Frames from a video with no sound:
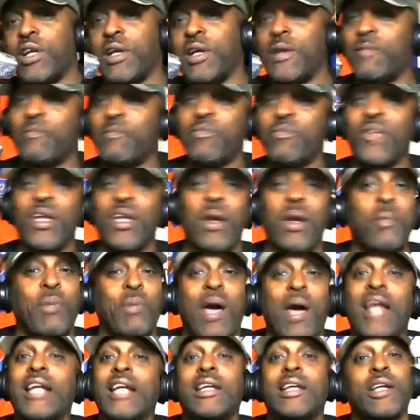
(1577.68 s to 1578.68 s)
it. He
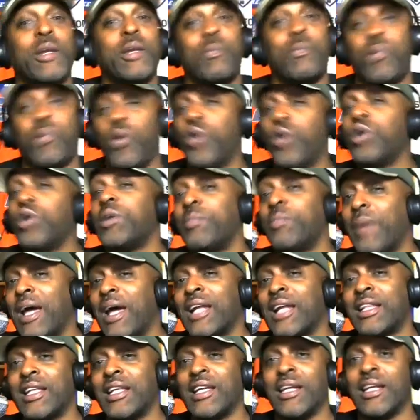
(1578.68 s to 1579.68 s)
probably could have pulled it
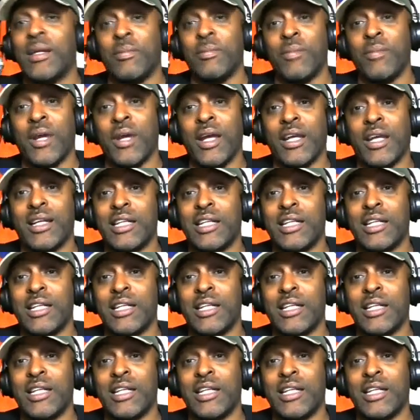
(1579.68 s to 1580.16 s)
back then, man.